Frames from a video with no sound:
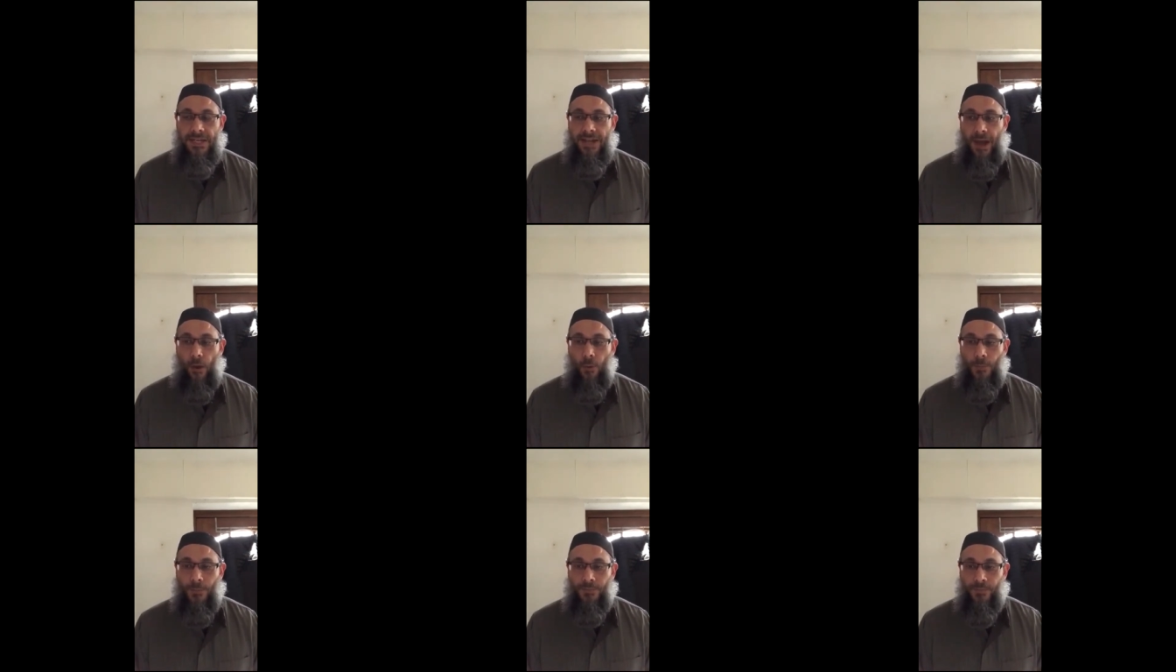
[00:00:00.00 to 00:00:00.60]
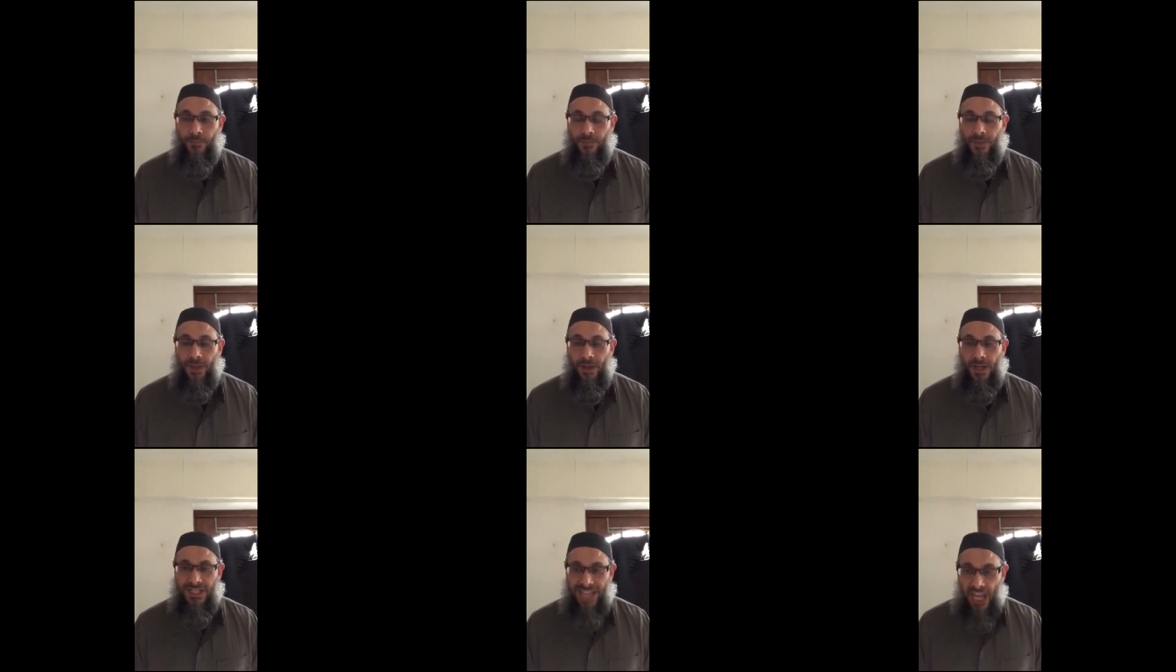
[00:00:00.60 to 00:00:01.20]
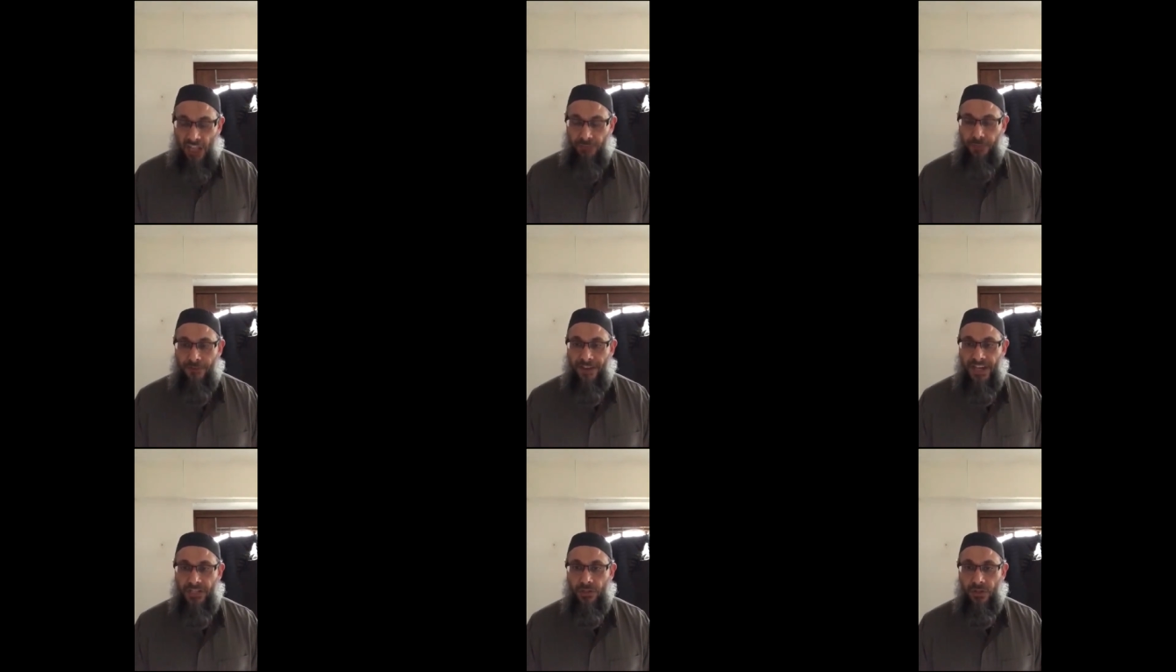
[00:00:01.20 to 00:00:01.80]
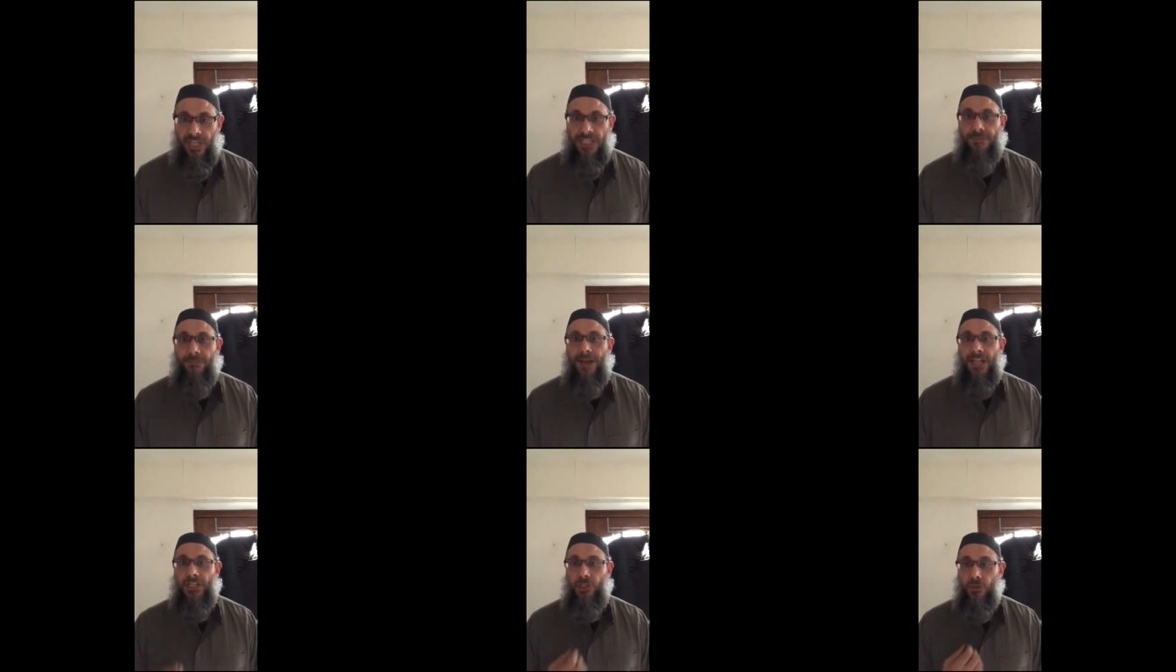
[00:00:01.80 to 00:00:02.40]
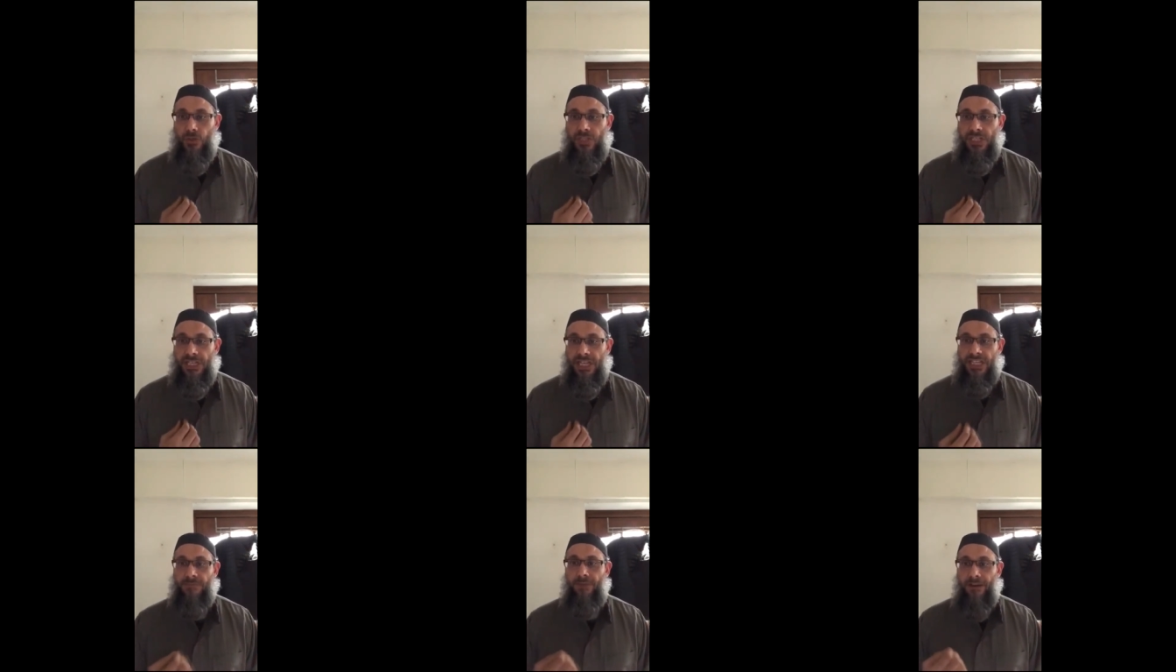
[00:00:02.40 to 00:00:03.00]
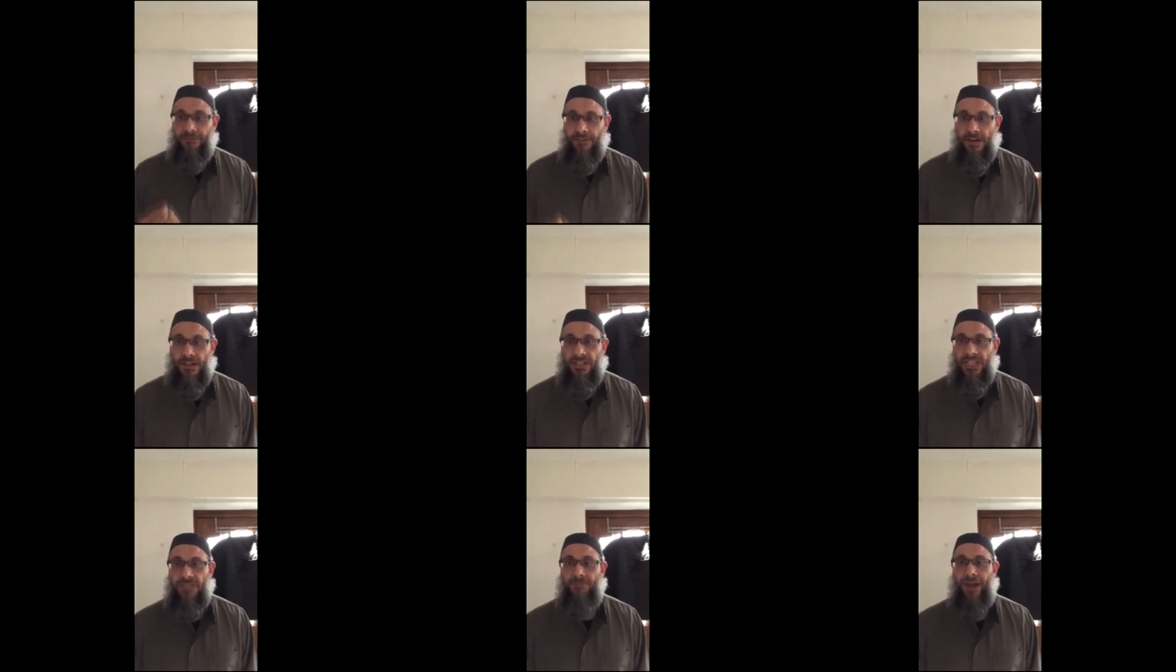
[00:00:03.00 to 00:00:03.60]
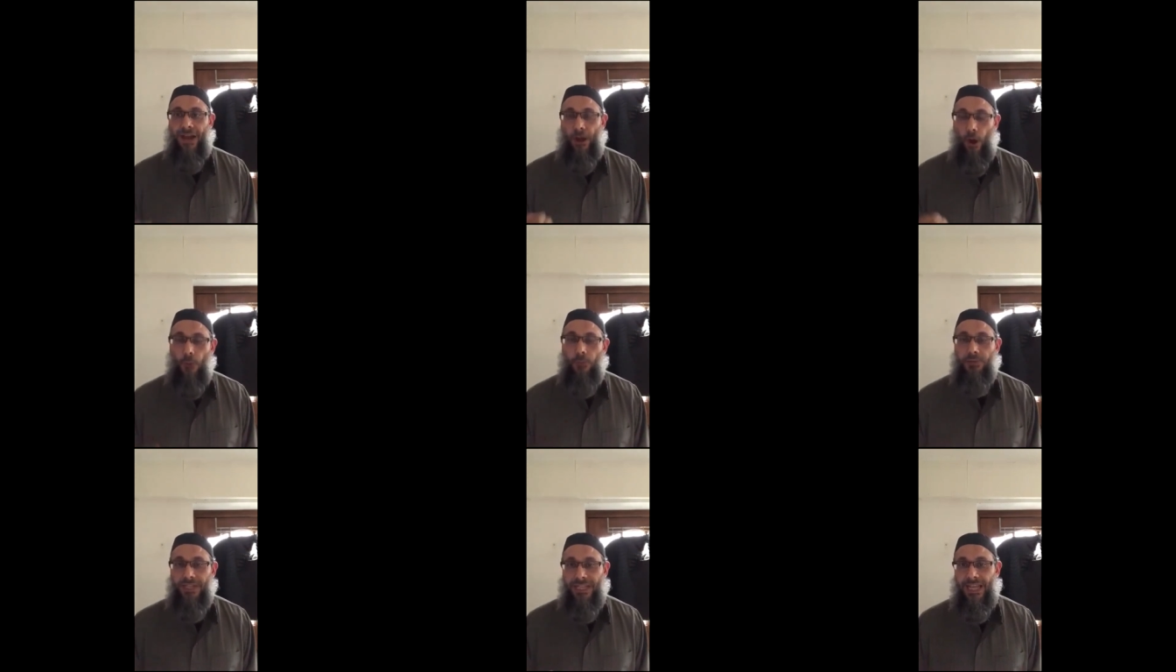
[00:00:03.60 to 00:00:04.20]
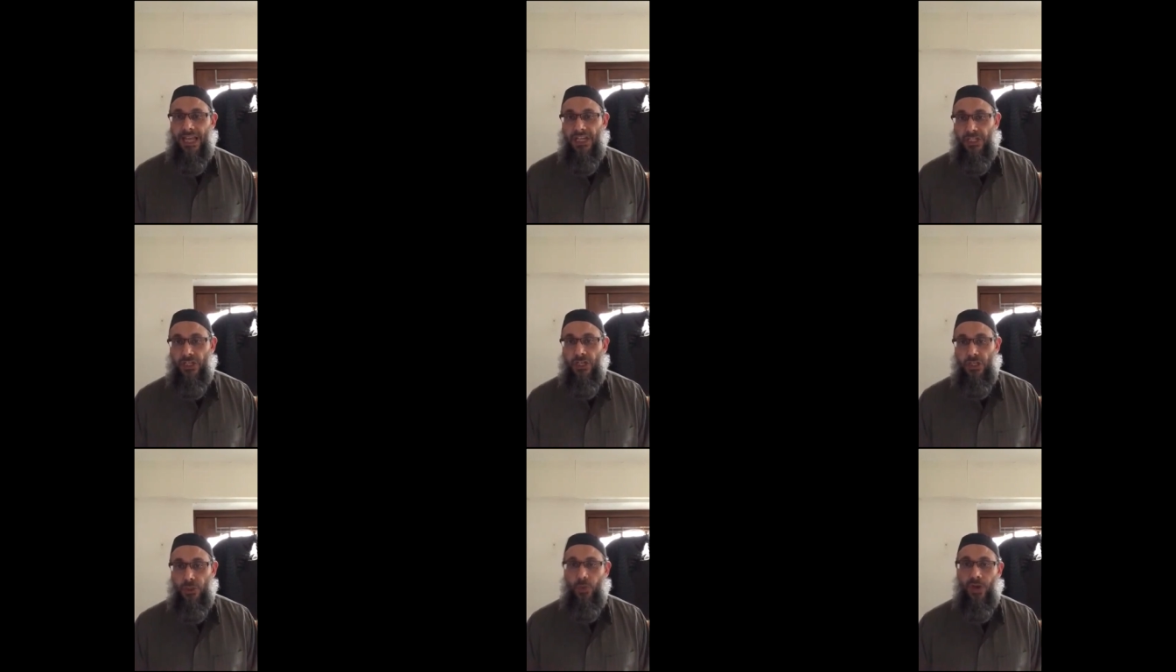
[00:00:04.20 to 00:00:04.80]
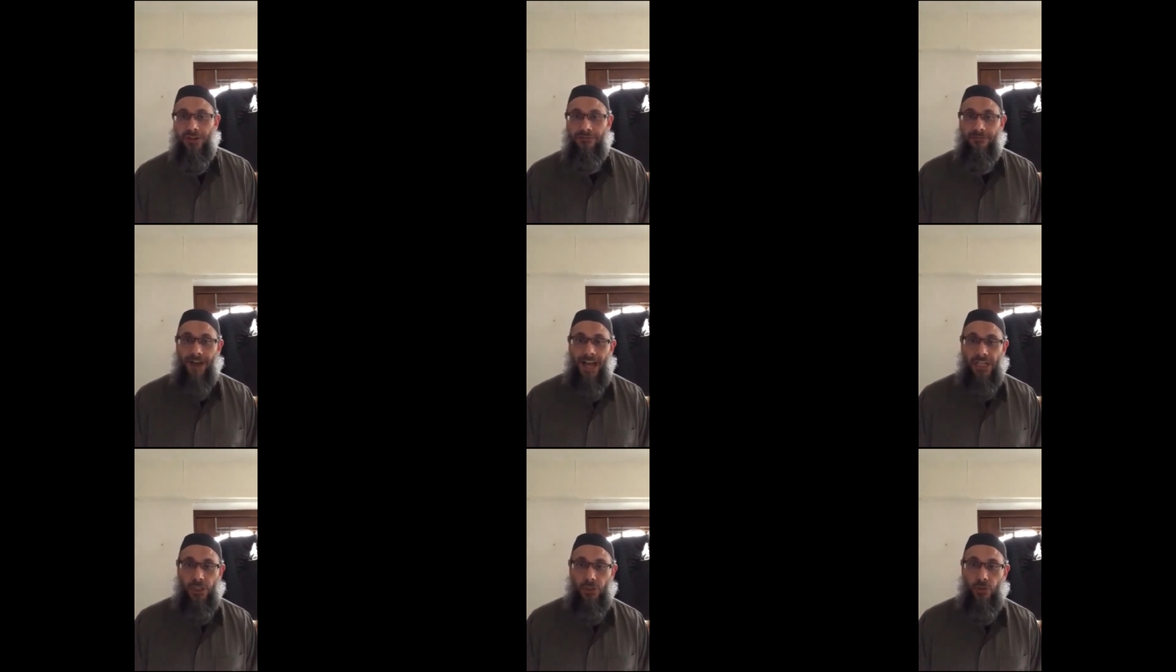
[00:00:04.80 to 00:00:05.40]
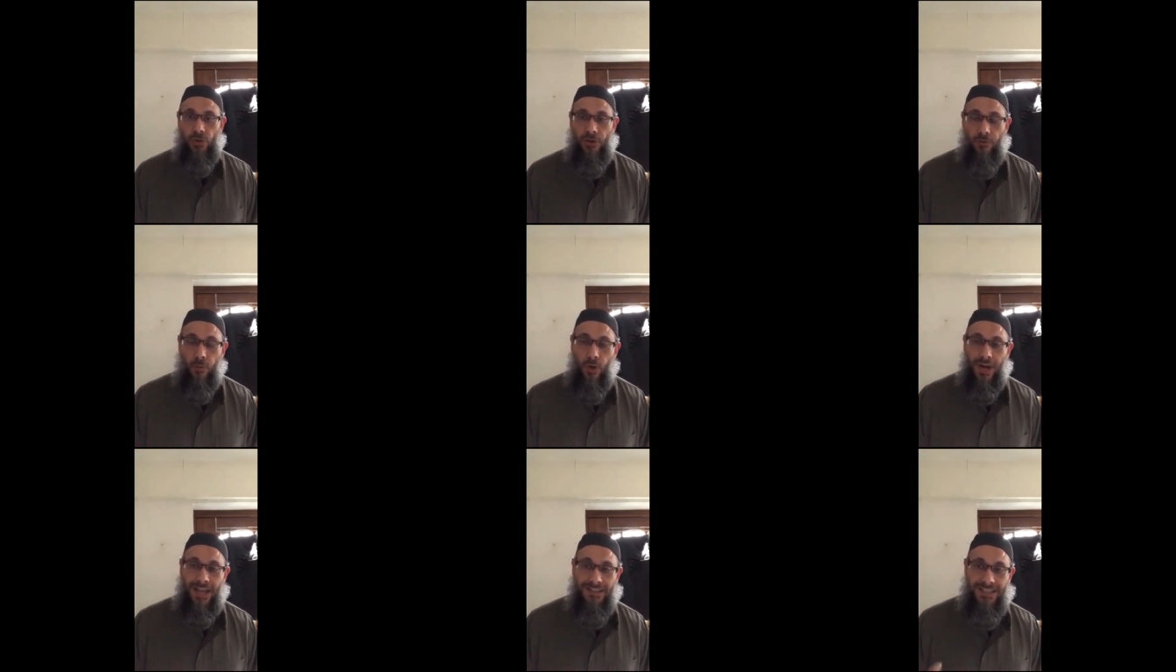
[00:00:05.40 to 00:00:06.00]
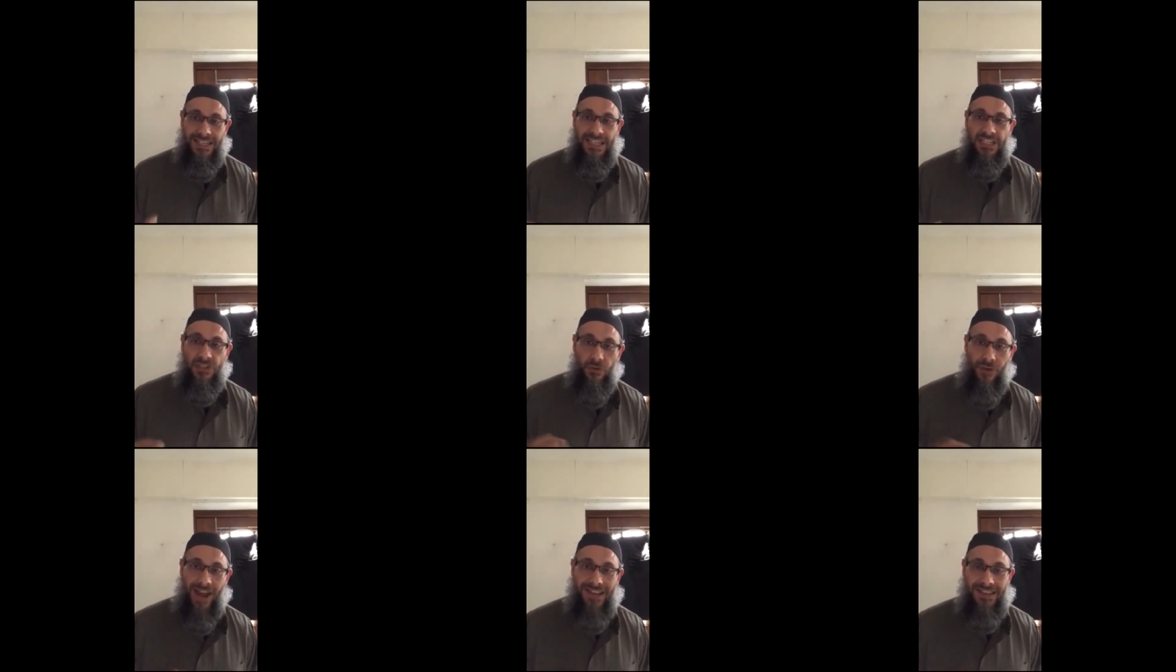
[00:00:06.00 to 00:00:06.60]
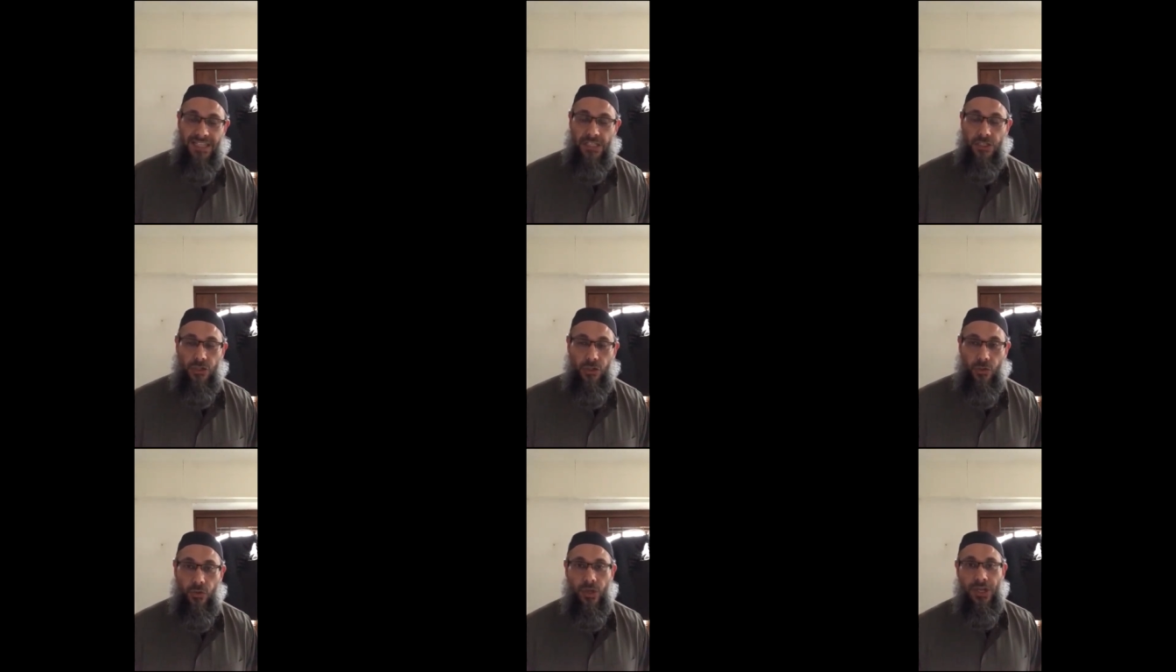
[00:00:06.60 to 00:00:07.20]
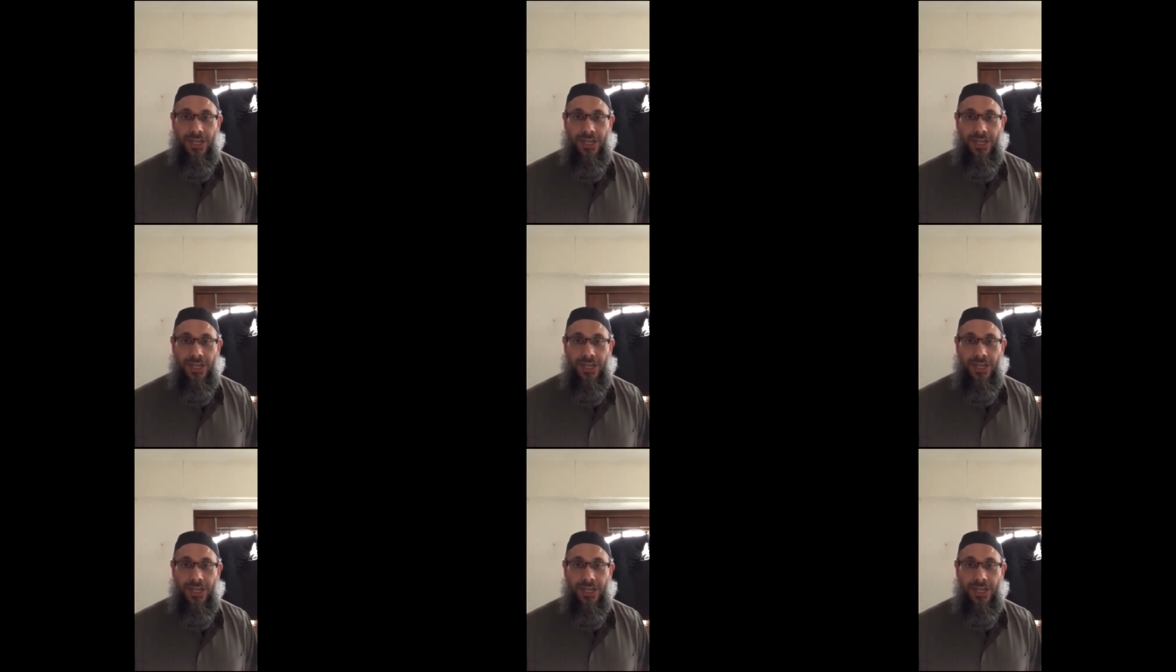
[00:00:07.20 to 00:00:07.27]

Now, as a health professional, it's my duty, it's my farz, it's my obligation to advise you of what I think is the right thing to do